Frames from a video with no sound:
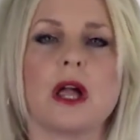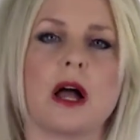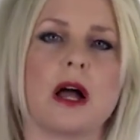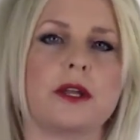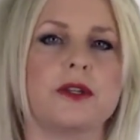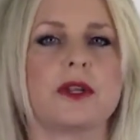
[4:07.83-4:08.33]

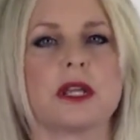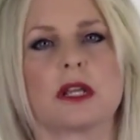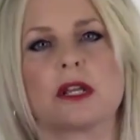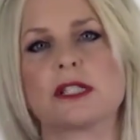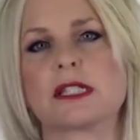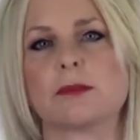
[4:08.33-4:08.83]
you get a
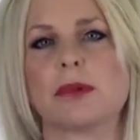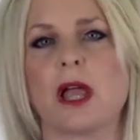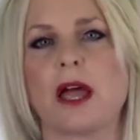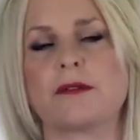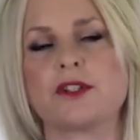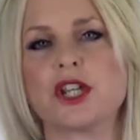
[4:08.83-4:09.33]
good
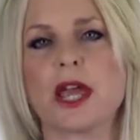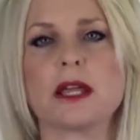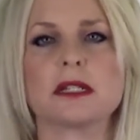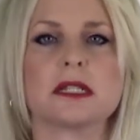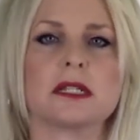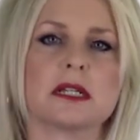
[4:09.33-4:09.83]
supply of
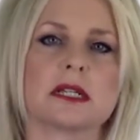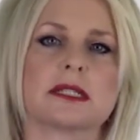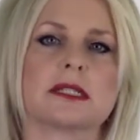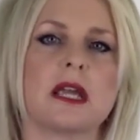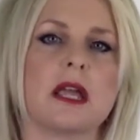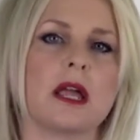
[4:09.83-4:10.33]
Chantix,